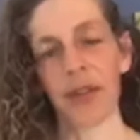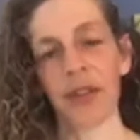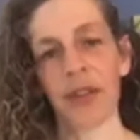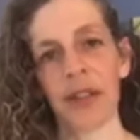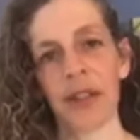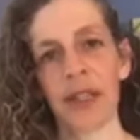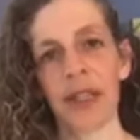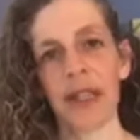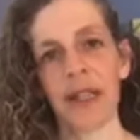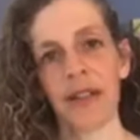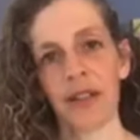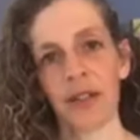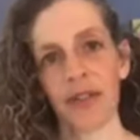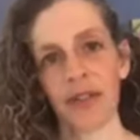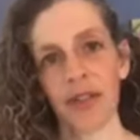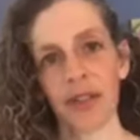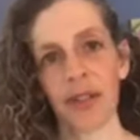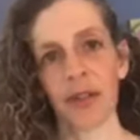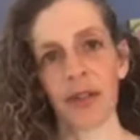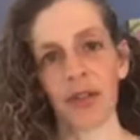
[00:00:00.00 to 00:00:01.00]
You're going to either
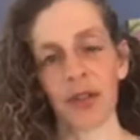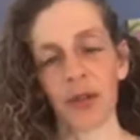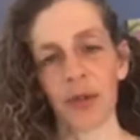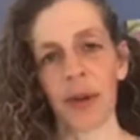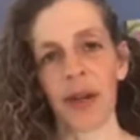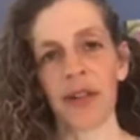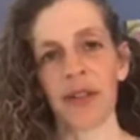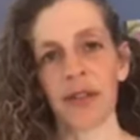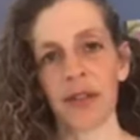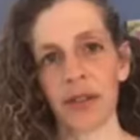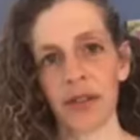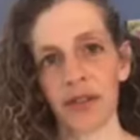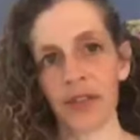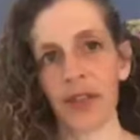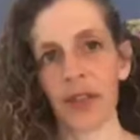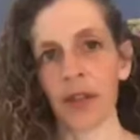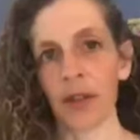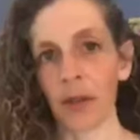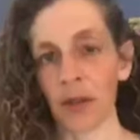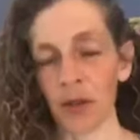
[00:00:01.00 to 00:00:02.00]
feel stress or
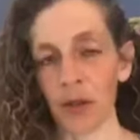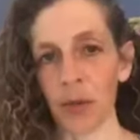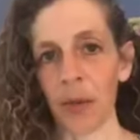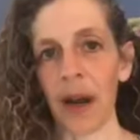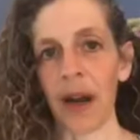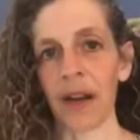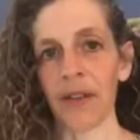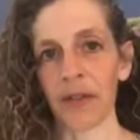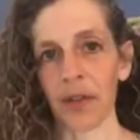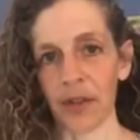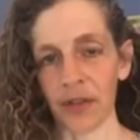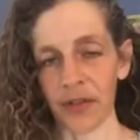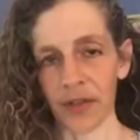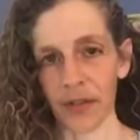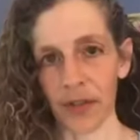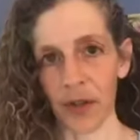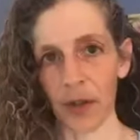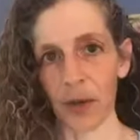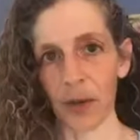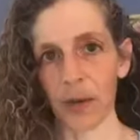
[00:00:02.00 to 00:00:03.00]
fear or drive or
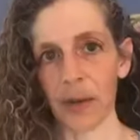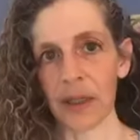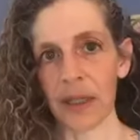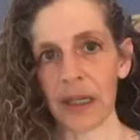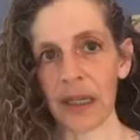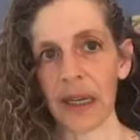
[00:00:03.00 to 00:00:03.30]
flow